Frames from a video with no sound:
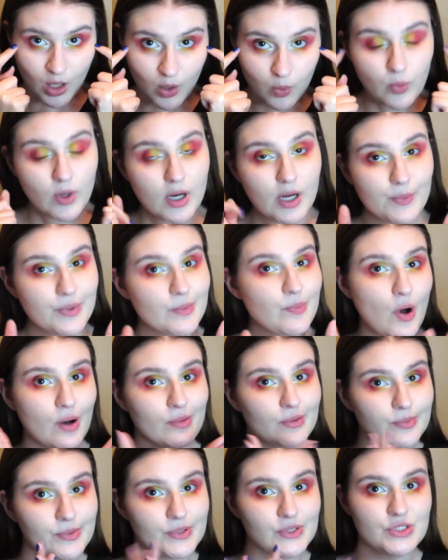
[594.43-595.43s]
what I would
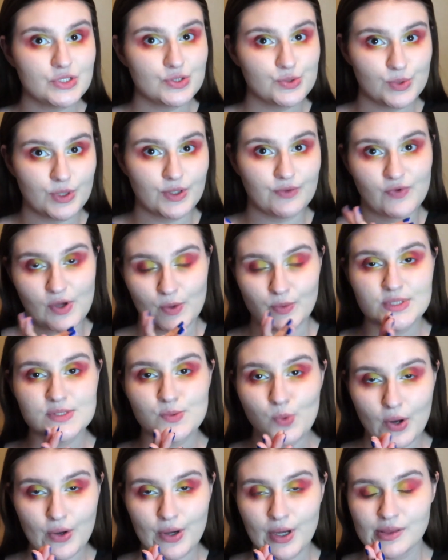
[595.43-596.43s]
probably do if I was
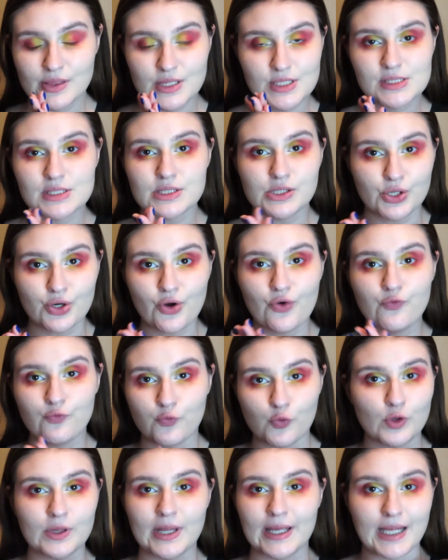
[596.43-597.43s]
wearing this look
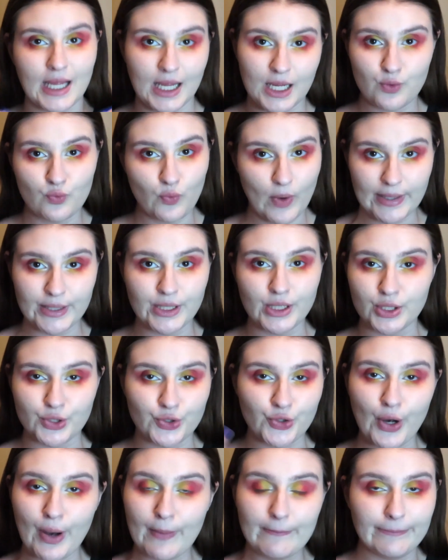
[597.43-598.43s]
for like a
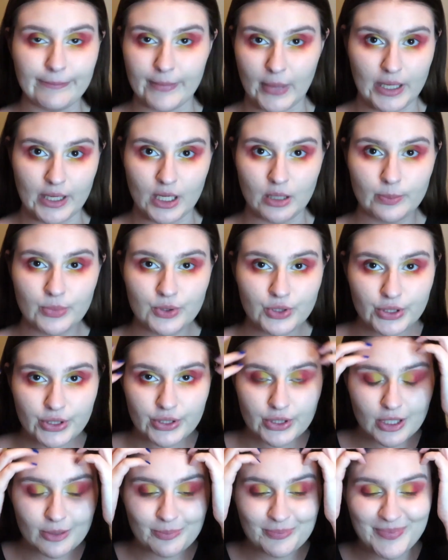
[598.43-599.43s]
regular makeup
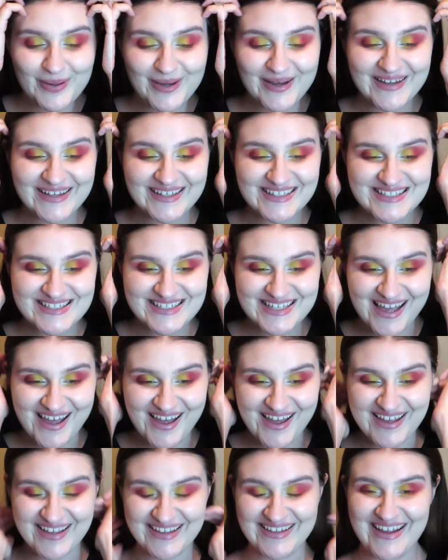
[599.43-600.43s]
look. But
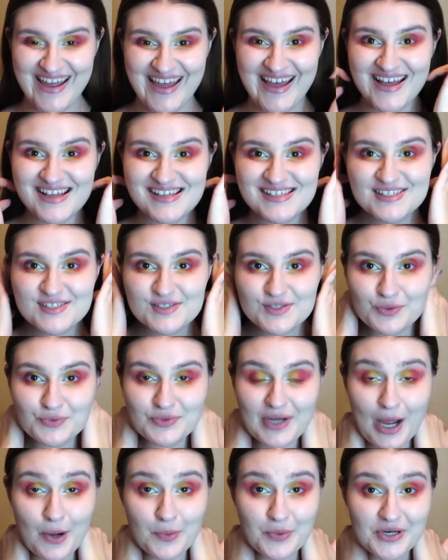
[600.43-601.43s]
yeah, so
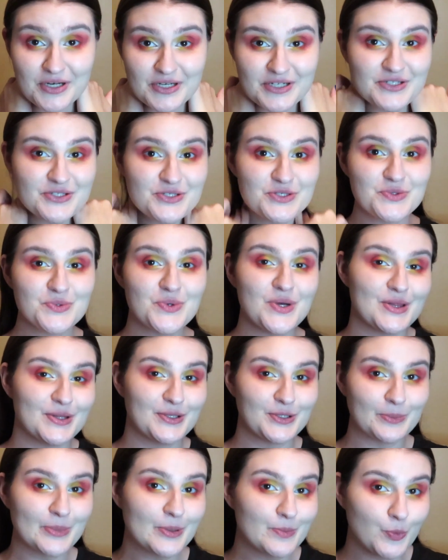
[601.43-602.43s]
now we're gonna do a
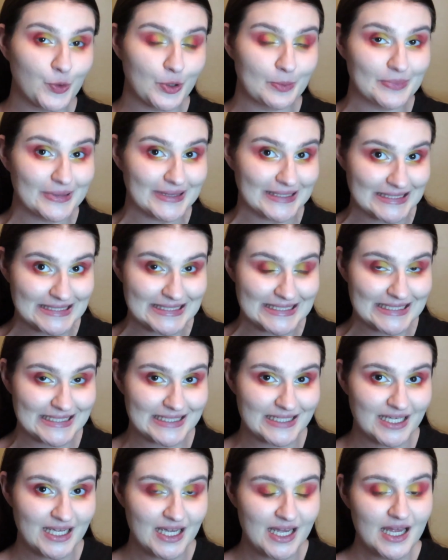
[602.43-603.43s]
little bit more
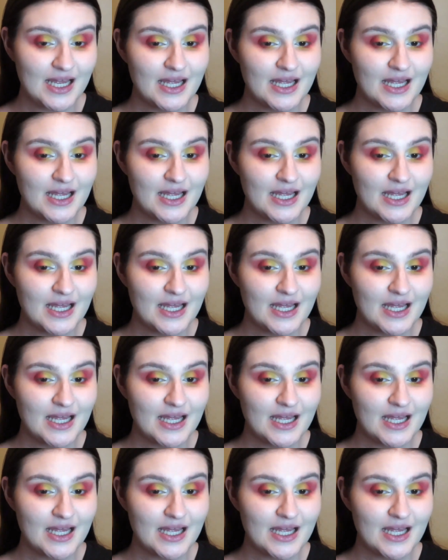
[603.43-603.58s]
blending.